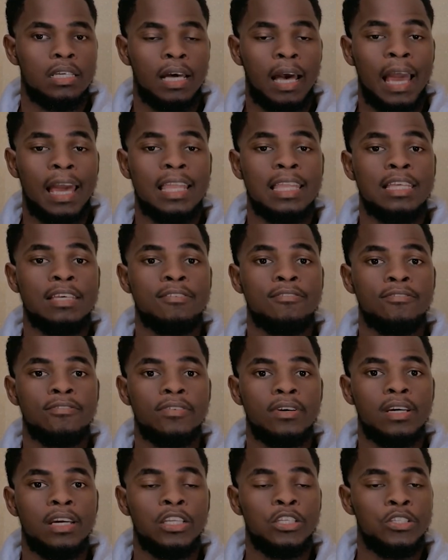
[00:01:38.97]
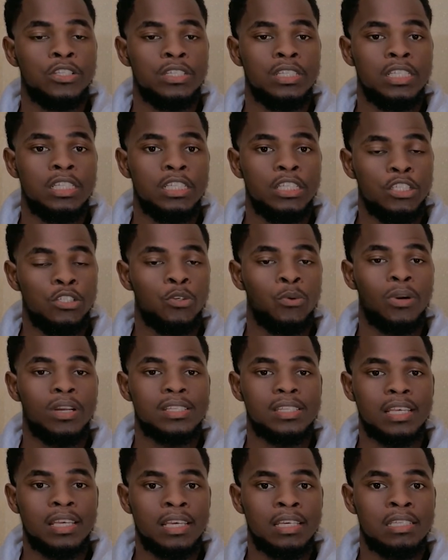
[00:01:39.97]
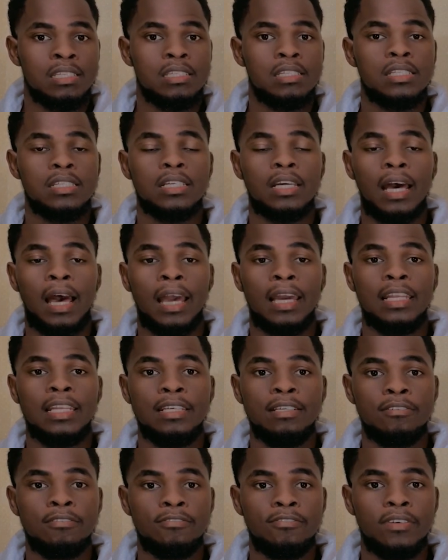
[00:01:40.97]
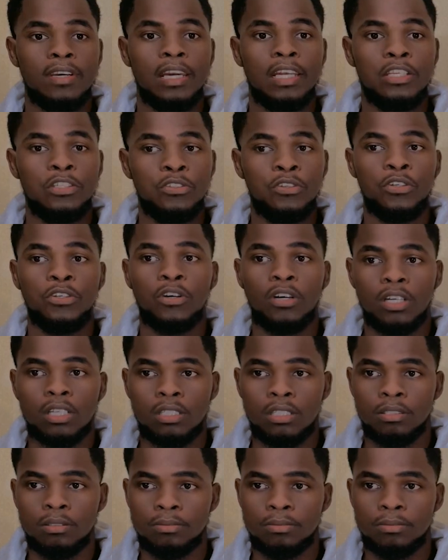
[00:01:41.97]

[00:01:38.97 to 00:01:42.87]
I live in the USA, I live in New York.